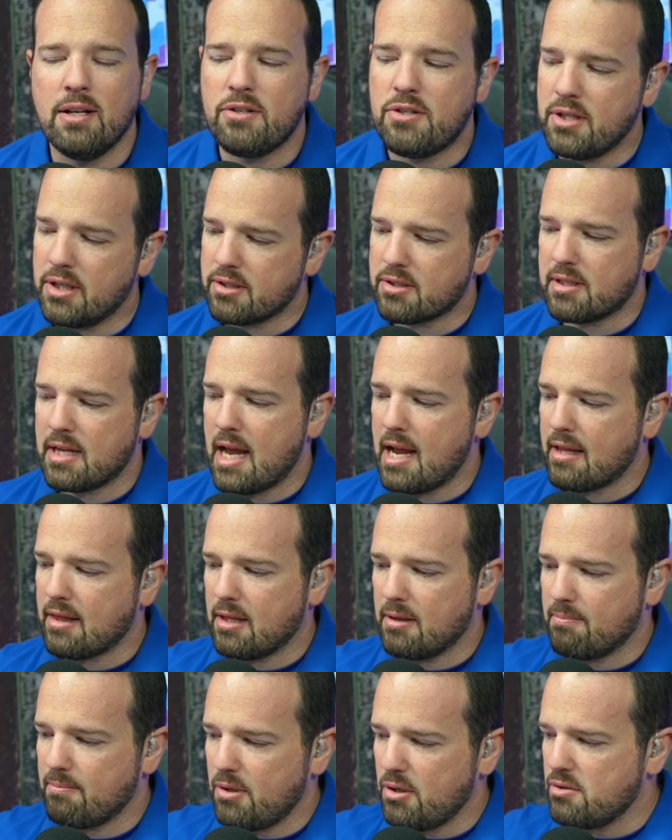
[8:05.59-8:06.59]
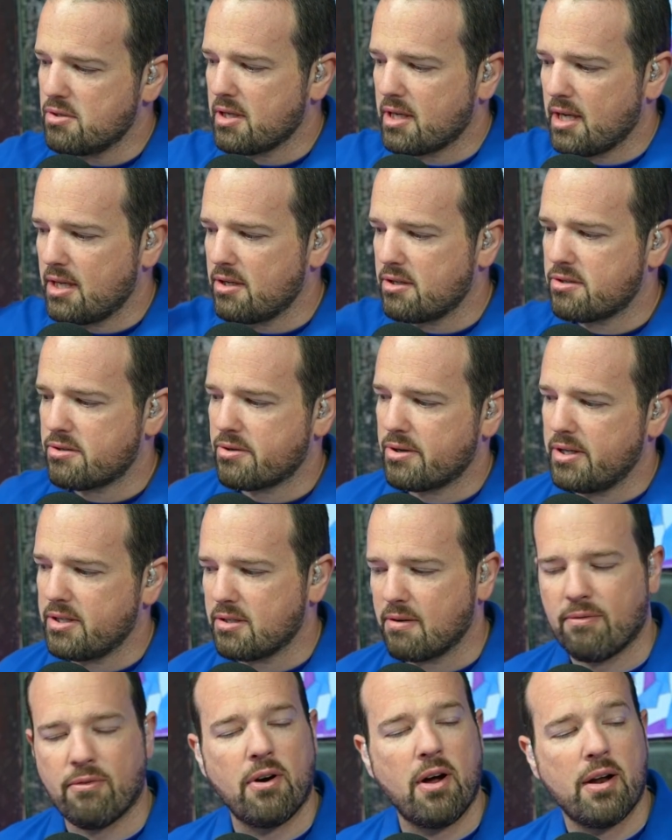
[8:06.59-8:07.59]
Just like the music industry
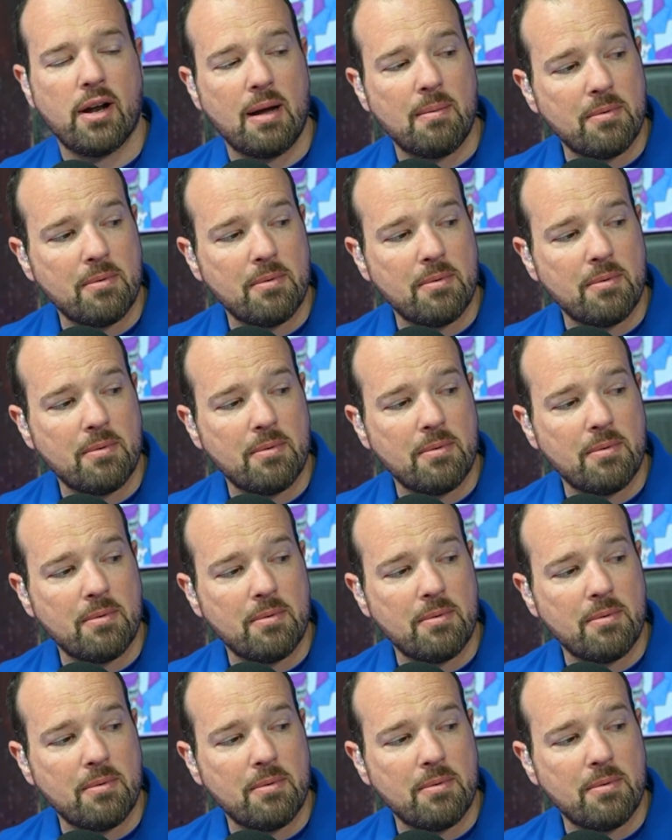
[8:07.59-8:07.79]
is a fraud,